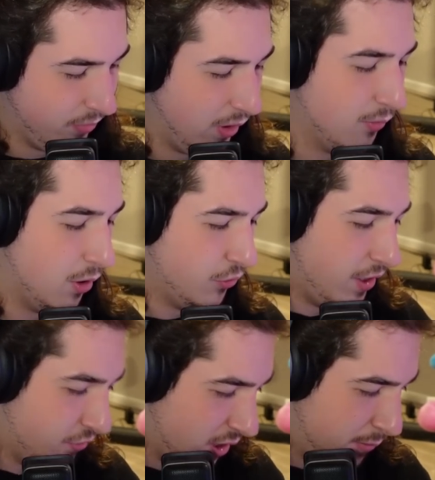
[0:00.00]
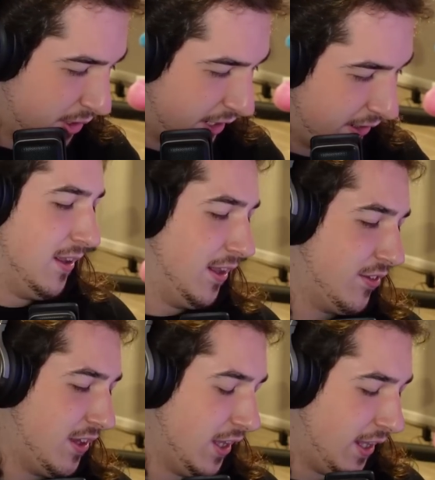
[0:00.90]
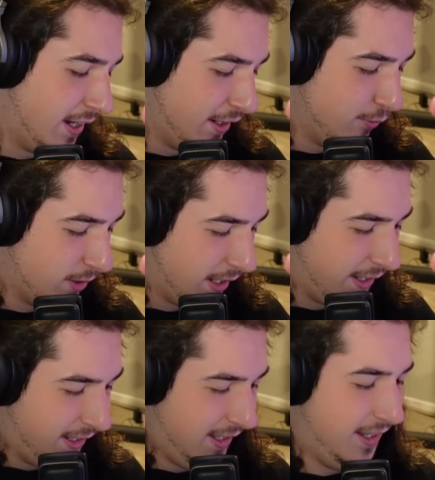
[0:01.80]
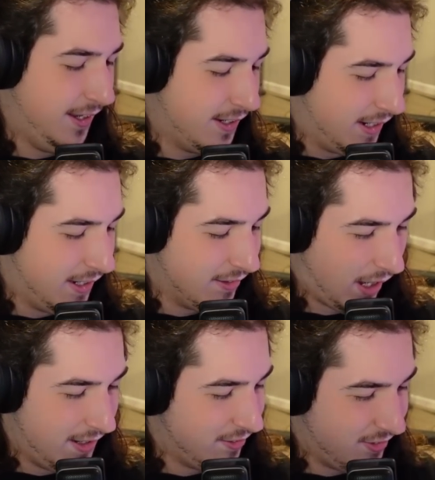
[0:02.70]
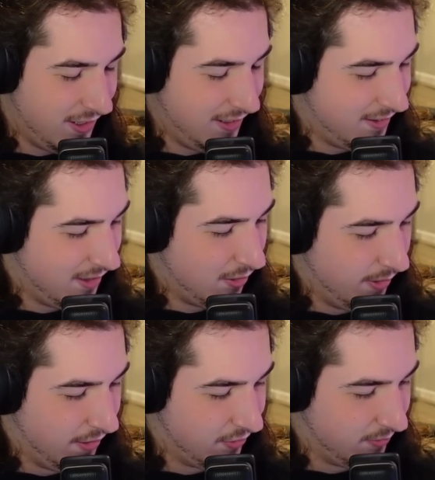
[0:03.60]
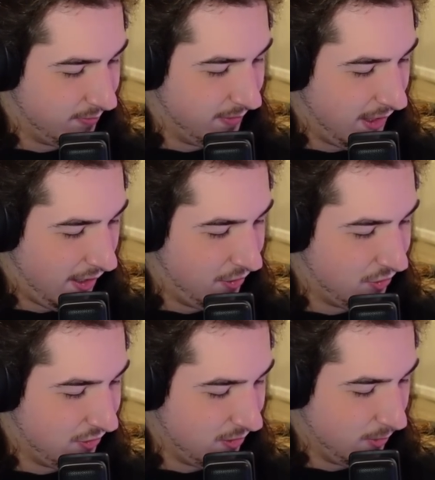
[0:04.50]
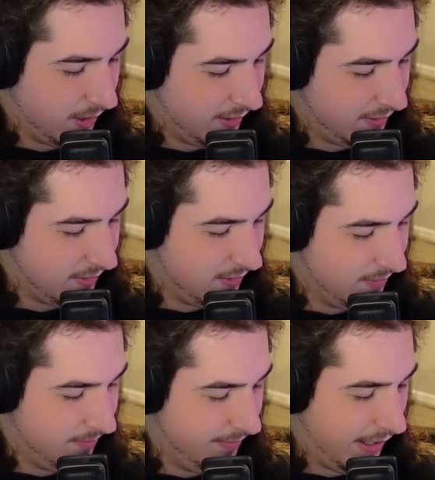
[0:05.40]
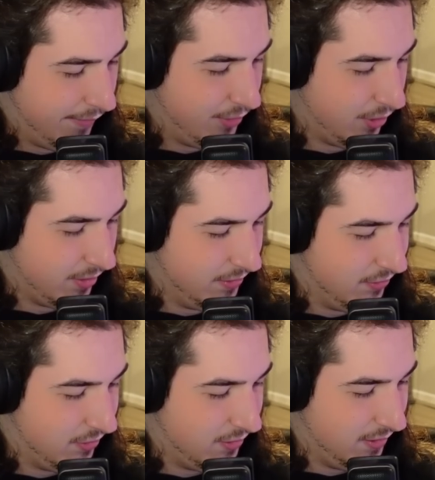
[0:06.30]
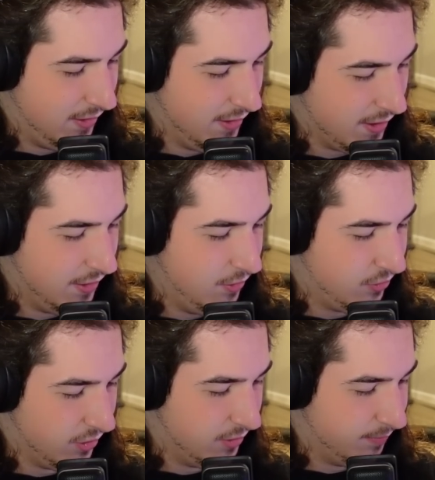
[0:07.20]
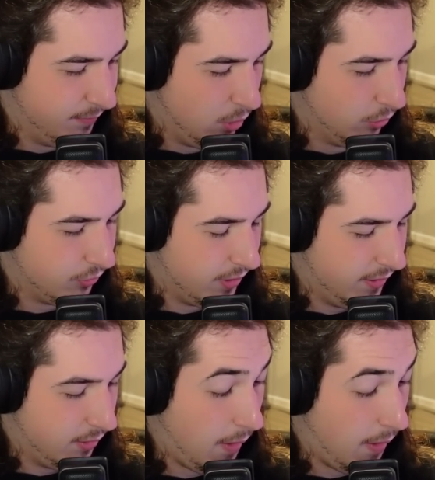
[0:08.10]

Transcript: Rose's coming in. That's kind of what I need. I just need... Oh, he has a gauge. Okay. I have endurance. You're going to use your ult, right?